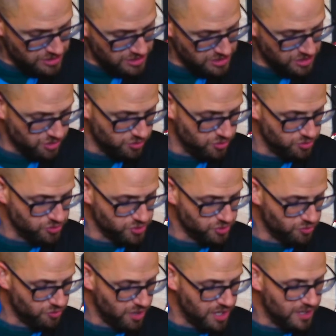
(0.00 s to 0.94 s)
the
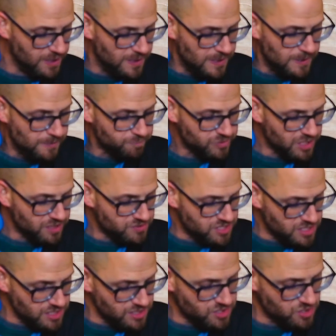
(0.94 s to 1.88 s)
dissolution rate of
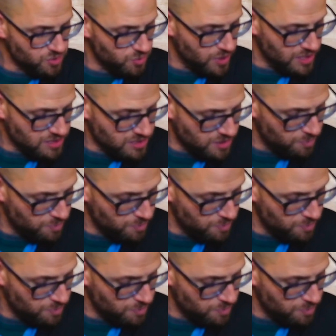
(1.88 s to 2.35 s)
C2S